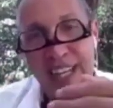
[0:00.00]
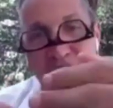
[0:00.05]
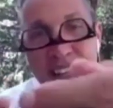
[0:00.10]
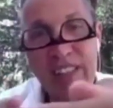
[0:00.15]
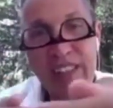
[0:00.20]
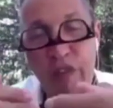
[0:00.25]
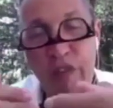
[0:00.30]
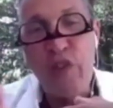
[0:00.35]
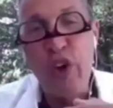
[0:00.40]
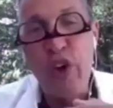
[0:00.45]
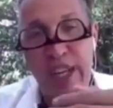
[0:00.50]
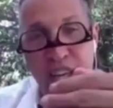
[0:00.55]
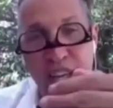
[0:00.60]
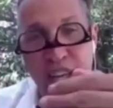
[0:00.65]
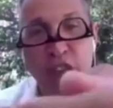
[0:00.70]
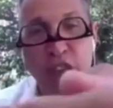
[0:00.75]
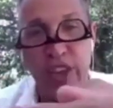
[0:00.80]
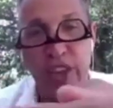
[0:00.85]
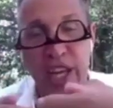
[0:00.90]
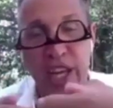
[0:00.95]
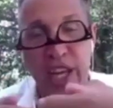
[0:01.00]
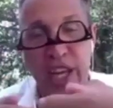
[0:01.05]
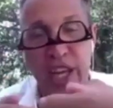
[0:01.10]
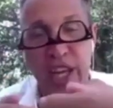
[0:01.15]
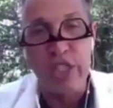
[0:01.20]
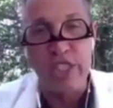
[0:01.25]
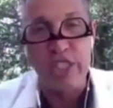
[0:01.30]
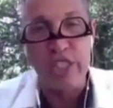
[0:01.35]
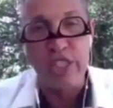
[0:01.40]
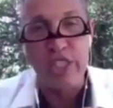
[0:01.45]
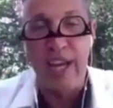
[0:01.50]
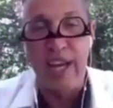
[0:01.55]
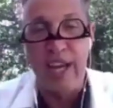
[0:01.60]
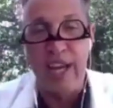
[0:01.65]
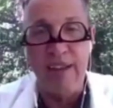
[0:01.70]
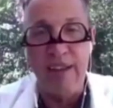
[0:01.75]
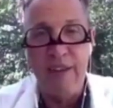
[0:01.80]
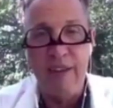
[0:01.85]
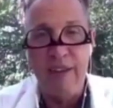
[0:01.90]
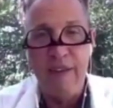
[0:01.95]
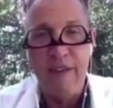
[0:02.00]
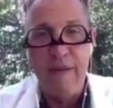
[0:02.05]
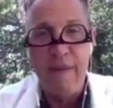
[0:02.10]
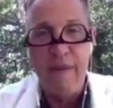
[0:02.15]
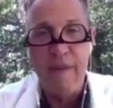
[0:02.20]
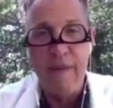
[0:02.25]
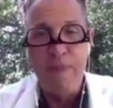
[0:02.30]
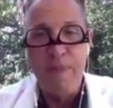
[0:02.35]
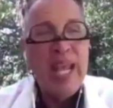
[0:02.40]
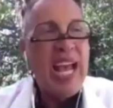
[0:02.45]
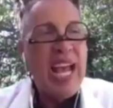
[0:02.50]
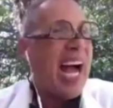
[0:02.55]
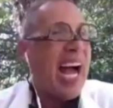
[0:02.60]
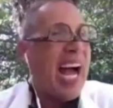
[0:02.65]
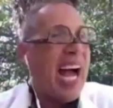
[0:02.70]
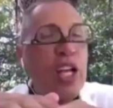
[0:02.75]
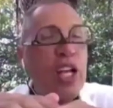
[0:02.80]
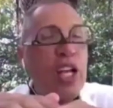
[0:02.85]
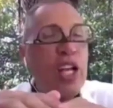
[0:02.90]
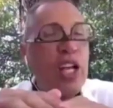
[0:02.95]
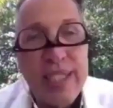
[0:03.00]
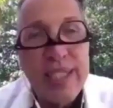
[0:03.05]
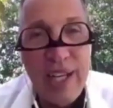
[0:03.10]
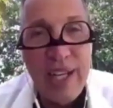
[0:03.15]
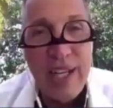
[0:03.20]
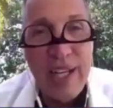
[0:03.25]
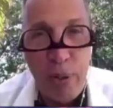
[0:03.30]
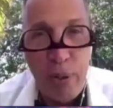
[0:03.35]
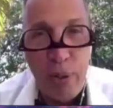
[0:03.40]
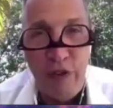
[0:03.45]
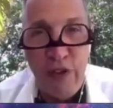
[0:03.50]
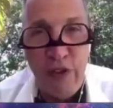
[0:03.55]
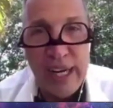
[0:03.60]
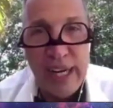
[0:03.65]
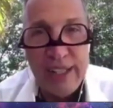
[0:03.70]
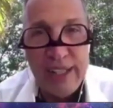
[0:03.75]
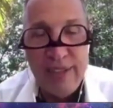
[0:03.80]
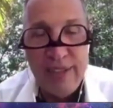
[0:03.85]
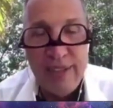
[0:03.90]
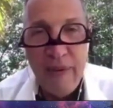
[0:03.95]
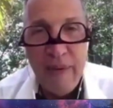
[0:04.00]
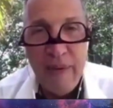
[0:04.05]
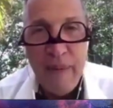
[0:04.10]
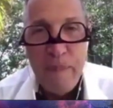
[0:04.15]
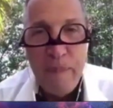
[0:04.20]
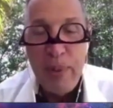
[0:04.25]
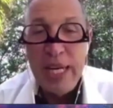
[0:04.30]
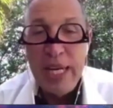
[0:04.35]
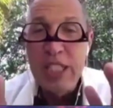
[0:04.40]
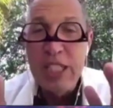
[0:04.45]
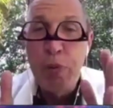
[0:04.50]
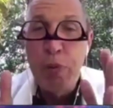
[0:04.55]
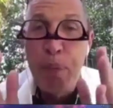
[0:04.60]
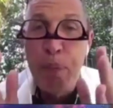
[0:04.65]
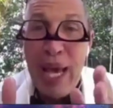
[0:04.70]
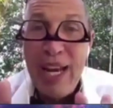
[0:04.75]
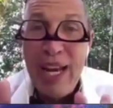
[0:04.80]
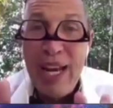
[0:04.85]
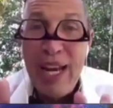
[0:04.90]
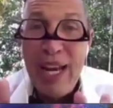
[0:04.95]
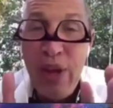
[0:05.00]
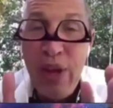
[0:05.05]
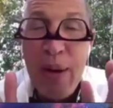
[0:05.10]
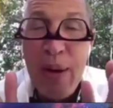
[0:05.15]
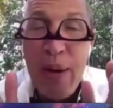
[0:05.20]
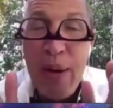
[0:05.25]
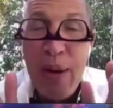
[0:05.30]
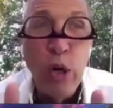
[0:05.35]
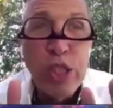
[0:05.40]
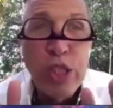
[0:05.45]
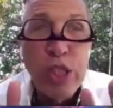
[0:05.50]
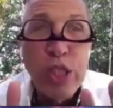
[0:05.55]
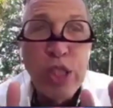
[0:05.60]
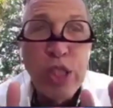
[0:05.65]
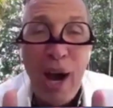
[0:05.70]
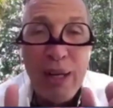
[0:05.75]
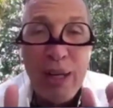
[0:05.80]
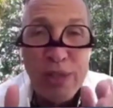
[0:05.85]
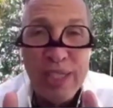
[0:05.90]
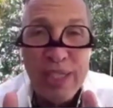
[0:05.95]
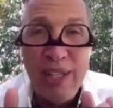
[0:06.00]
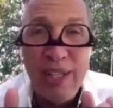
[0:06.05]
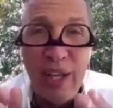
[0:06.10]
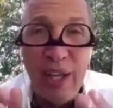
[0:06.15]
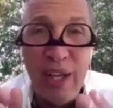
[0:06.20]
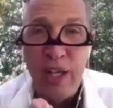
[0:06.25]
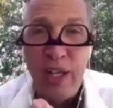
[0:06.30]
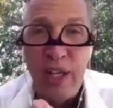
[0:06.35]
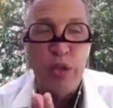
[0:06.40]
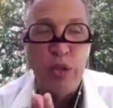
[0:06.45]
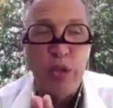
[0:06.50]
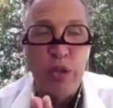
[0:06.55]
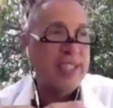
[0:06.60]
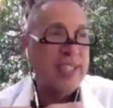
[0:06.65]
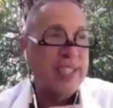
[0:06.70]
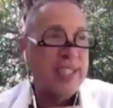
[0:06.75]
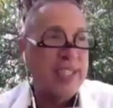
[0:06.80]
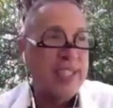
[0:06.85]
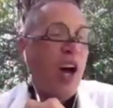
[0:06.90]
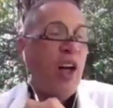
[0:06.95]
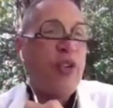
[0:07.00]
got to forgive the other side. I know it's not perfect, but it's better than most models in other countries.